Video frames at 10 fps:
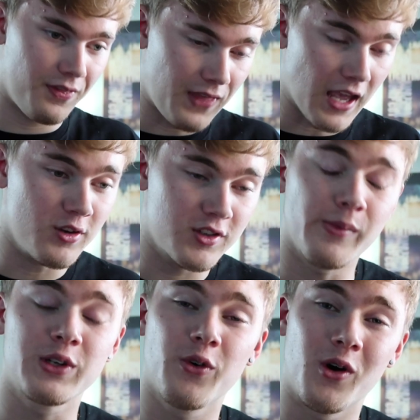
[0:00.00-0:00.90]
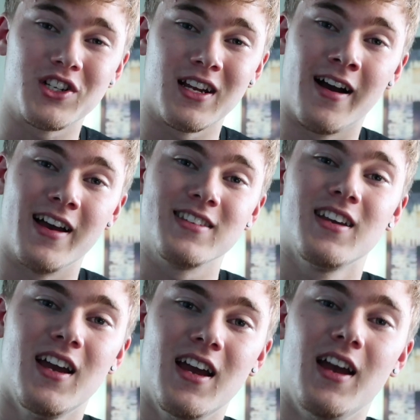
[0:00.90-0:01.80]
Thank you so much for watching, guys.
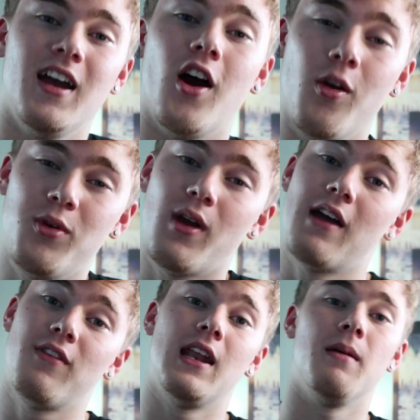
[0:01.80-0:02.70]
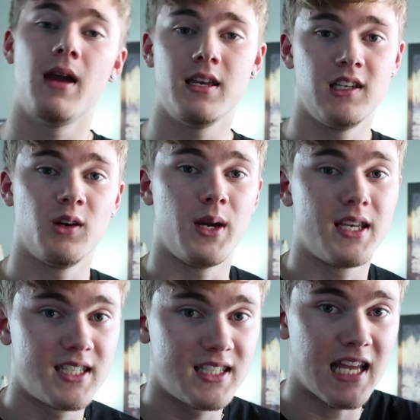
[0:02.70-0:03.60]
Hope you have an amazing
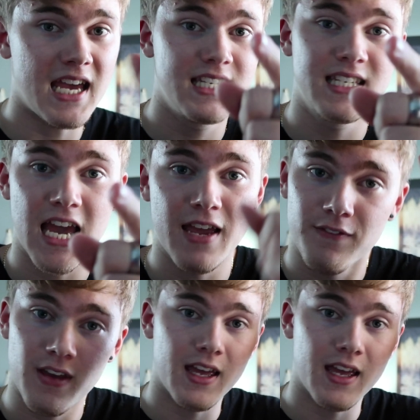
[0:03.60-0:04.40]
week. Stay safe.